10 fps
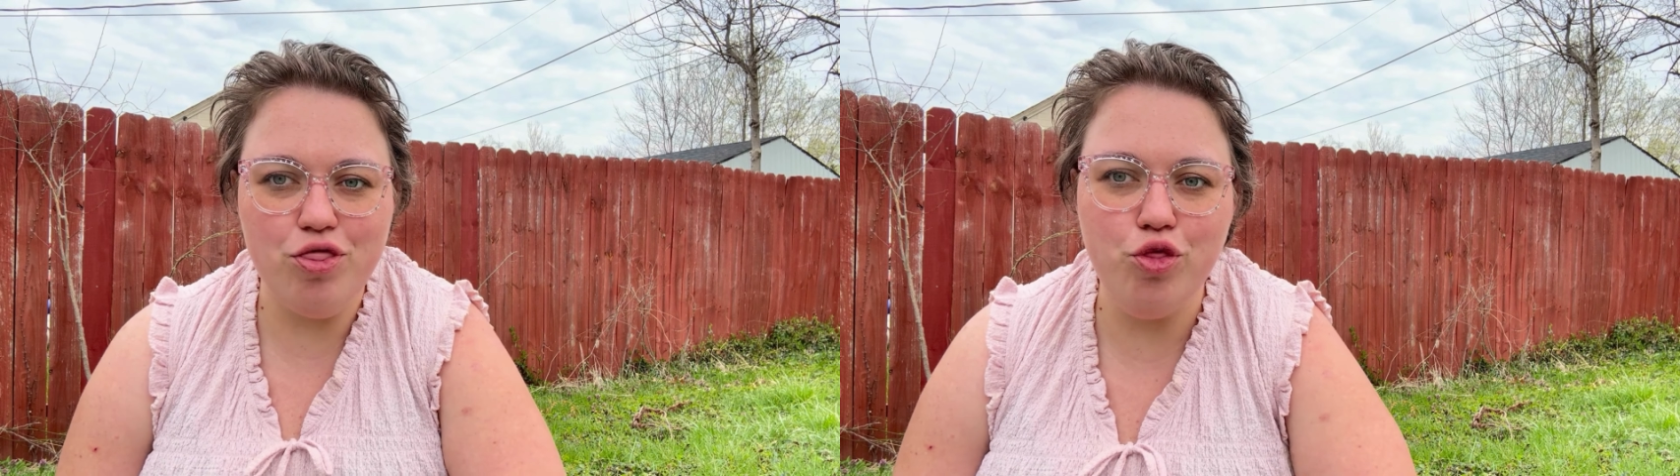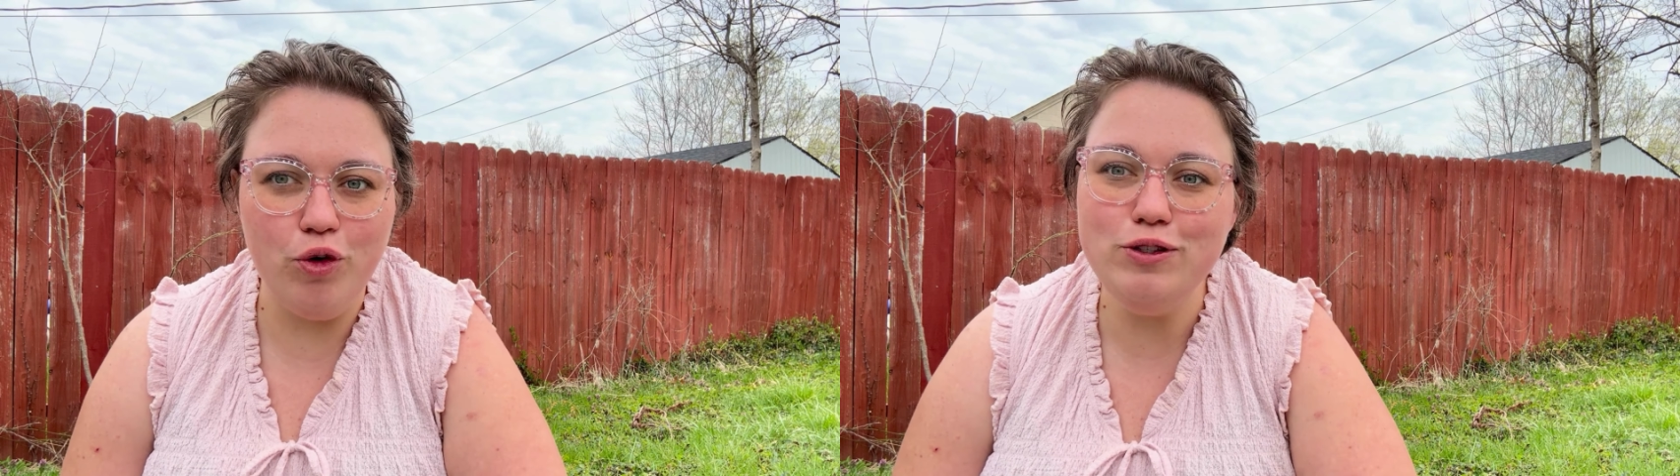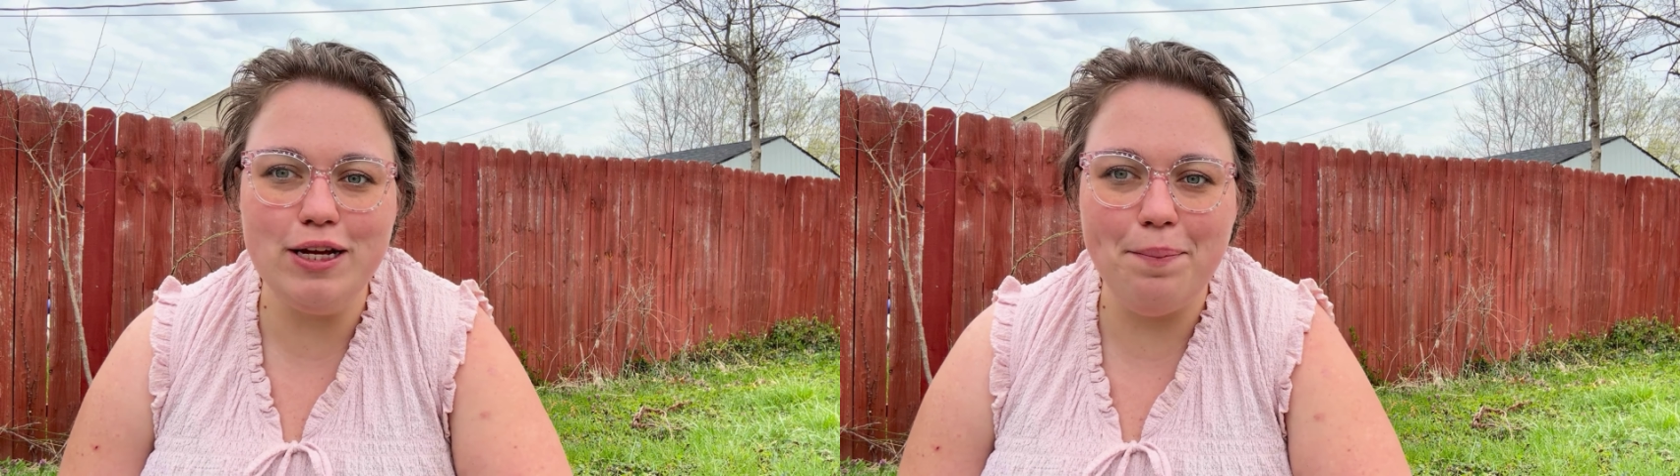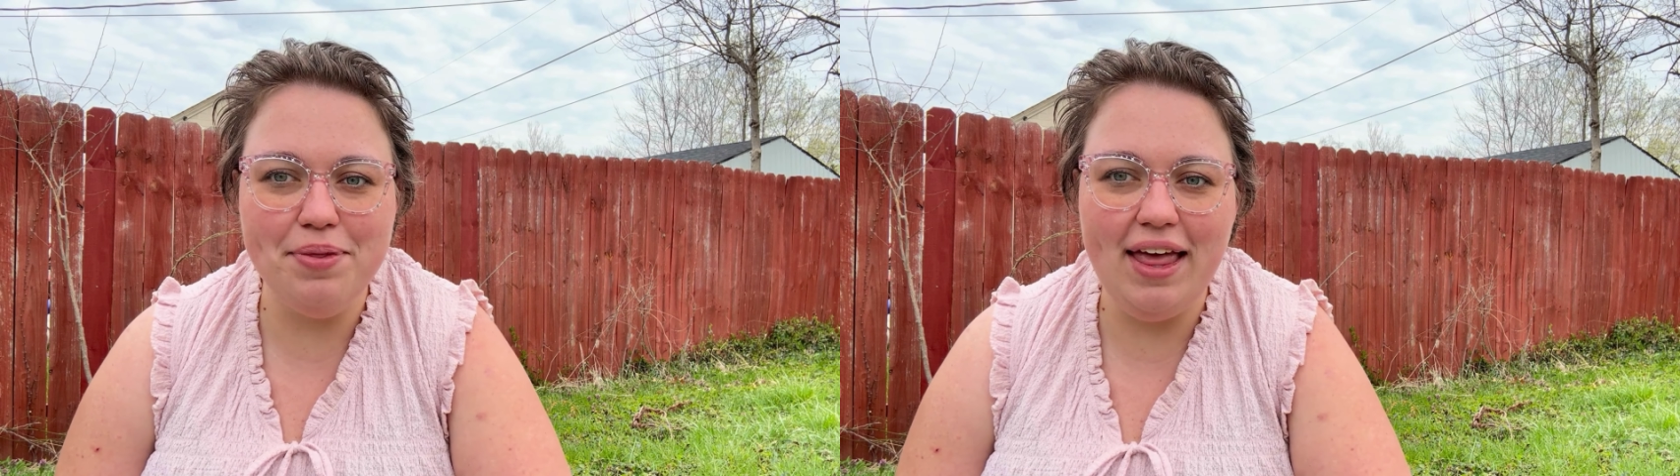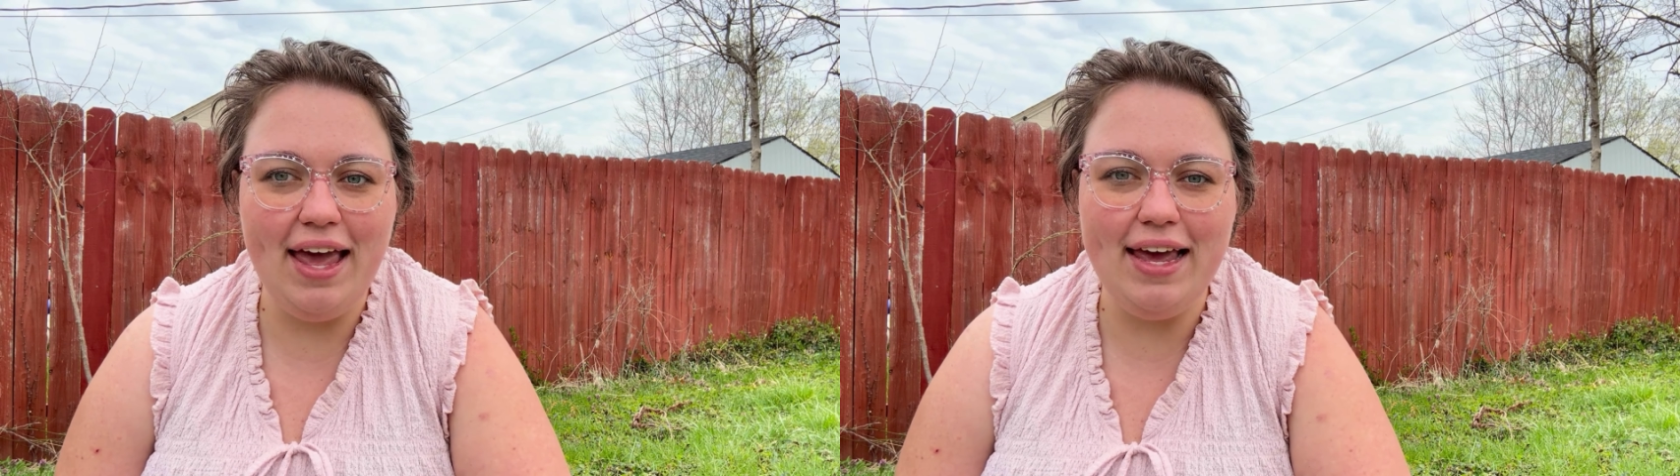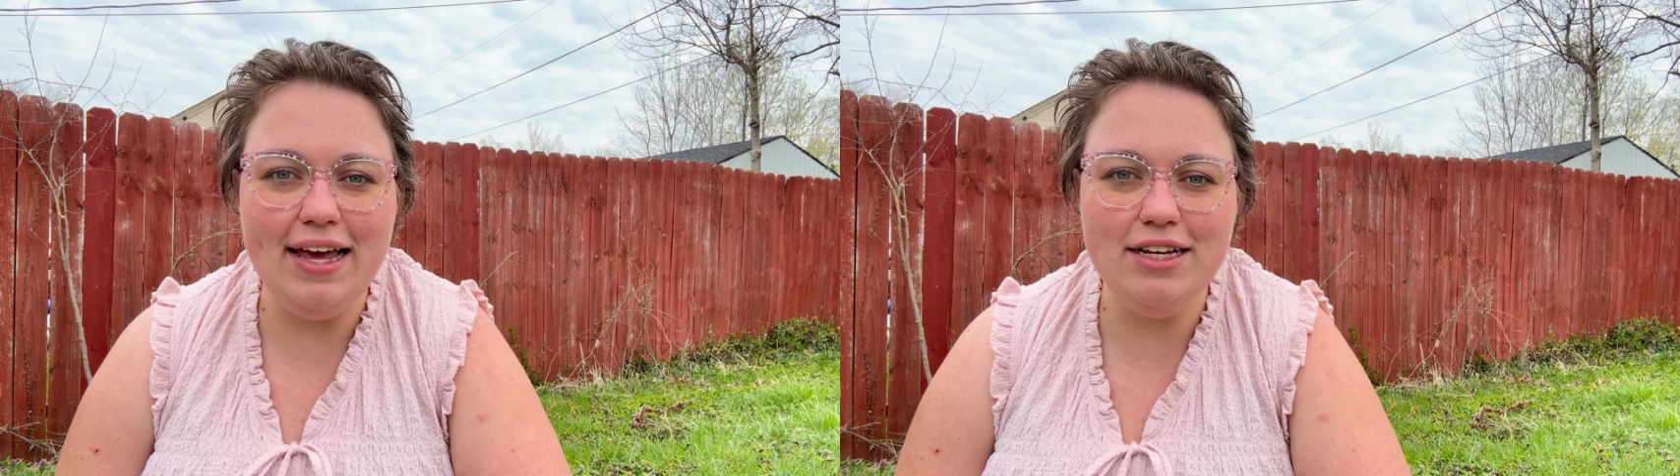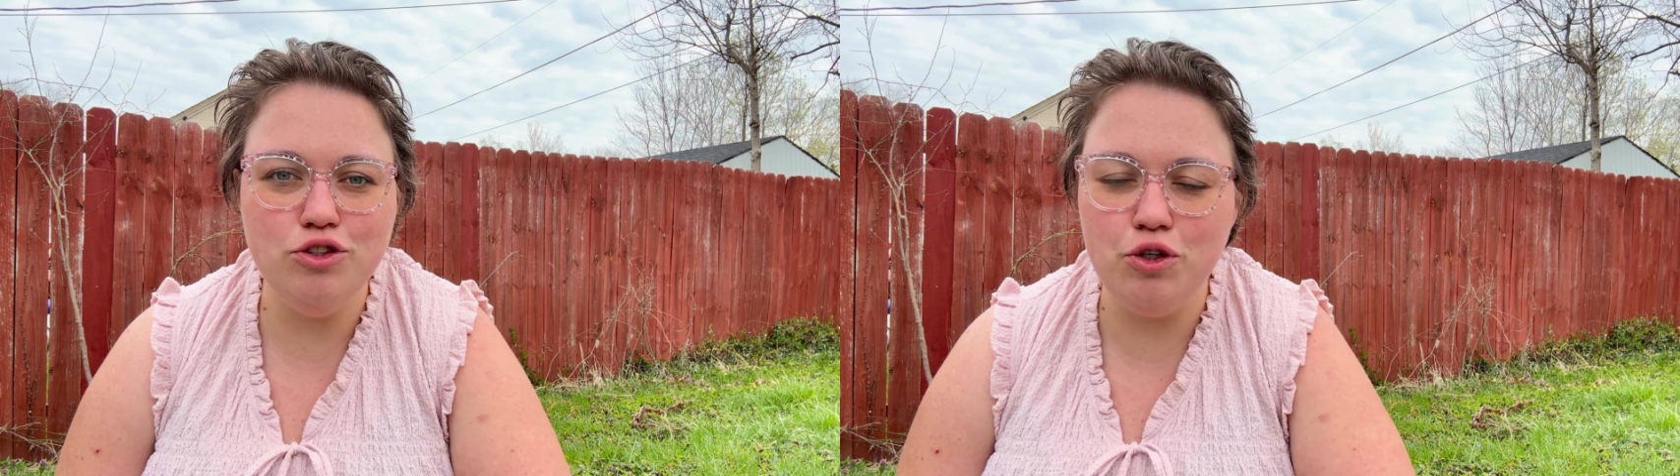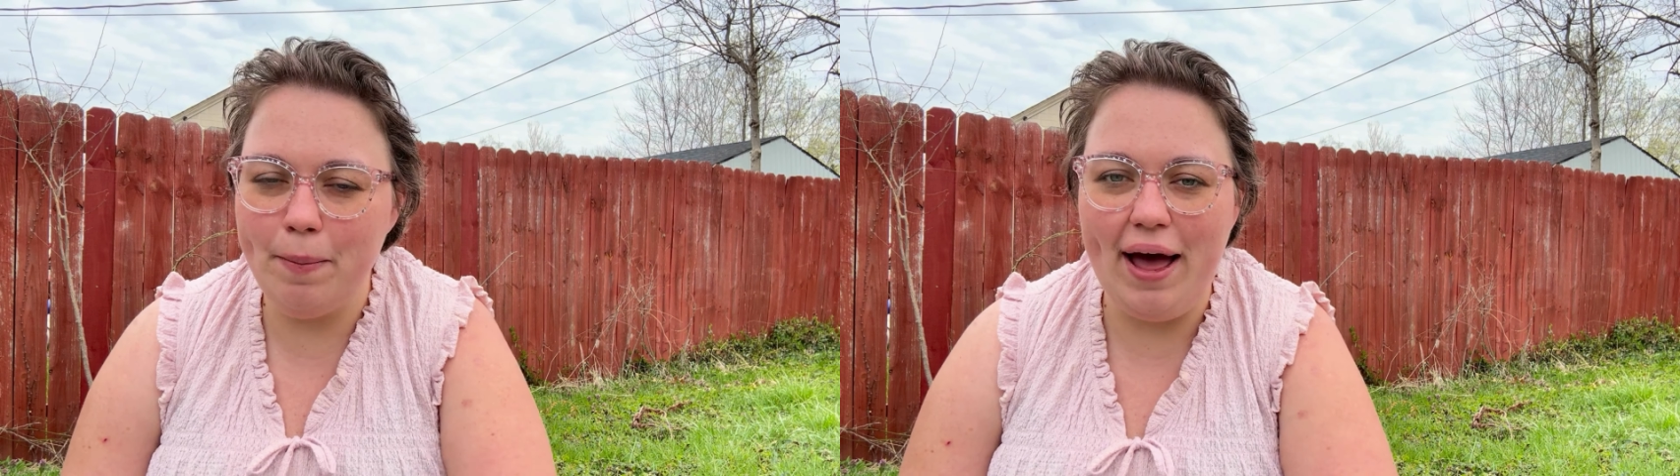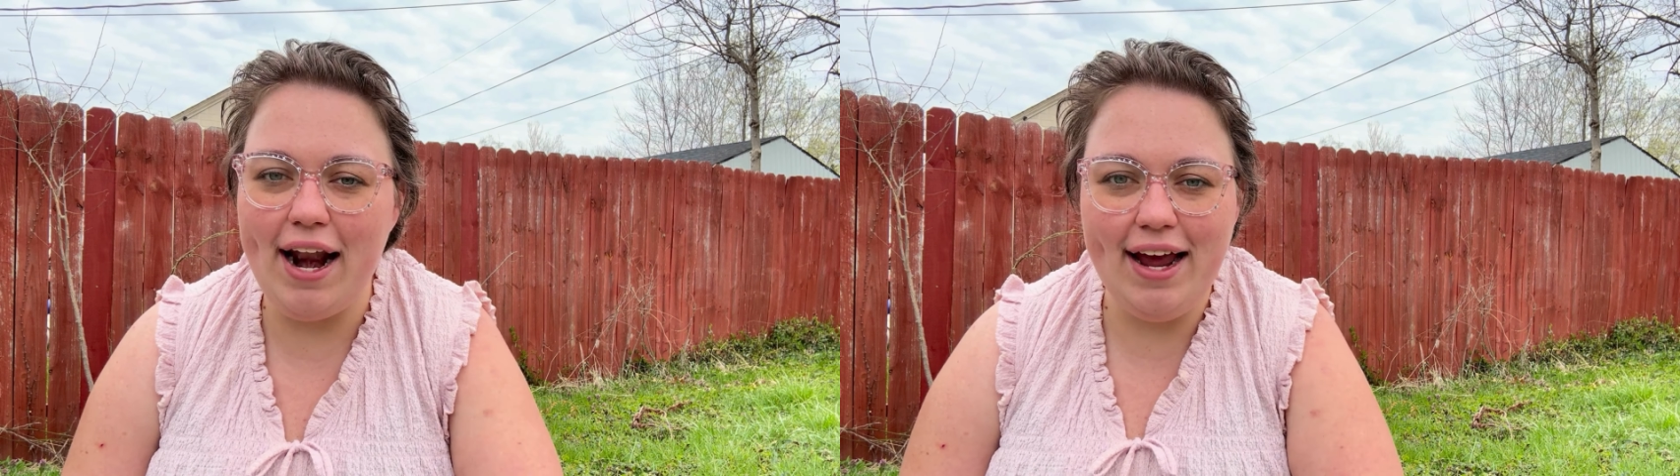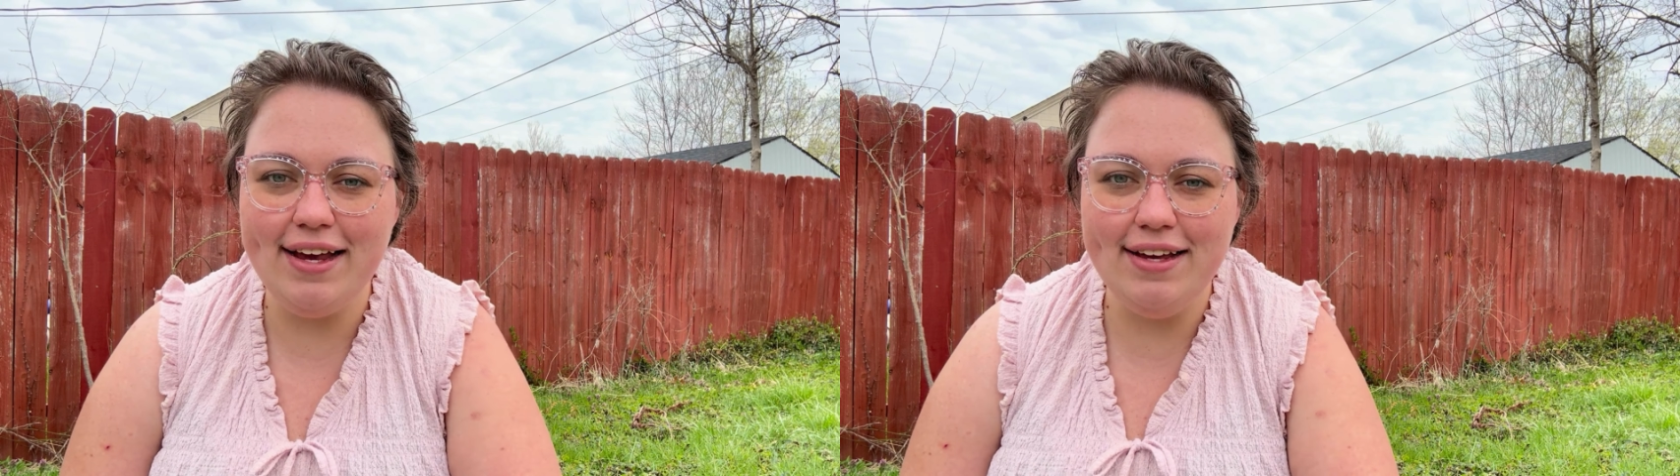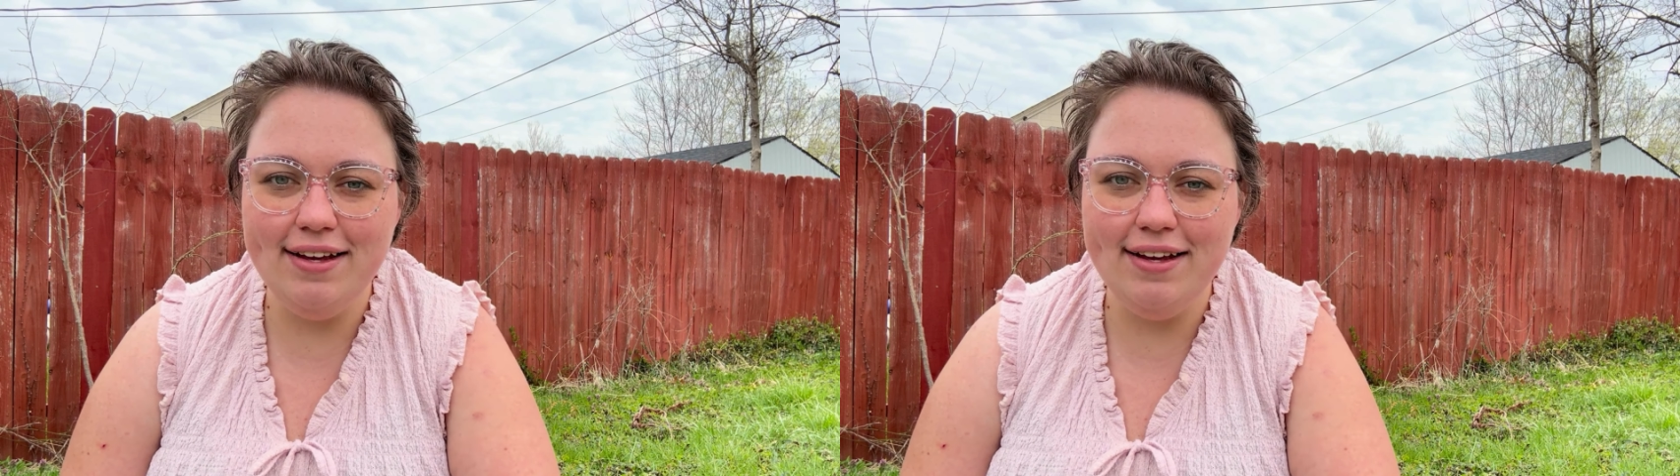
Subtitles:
through something traumatic.